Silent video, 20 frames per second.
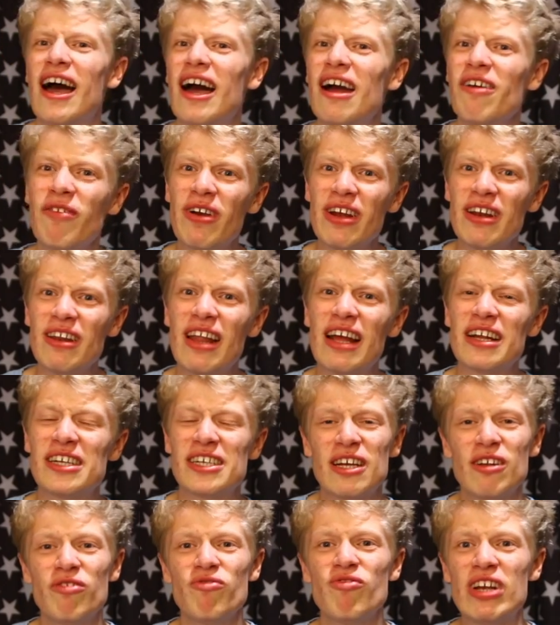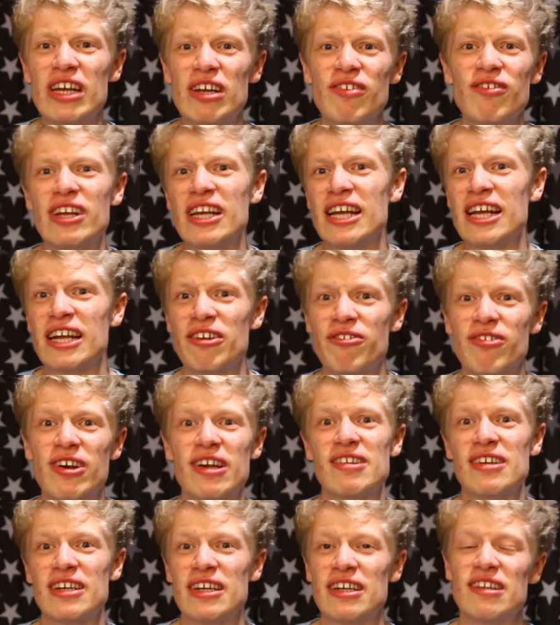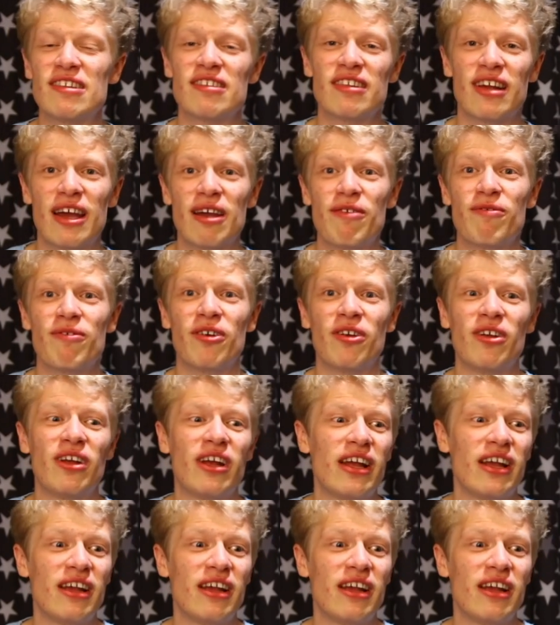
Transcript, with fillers: I find that channel really, really interesting and insightful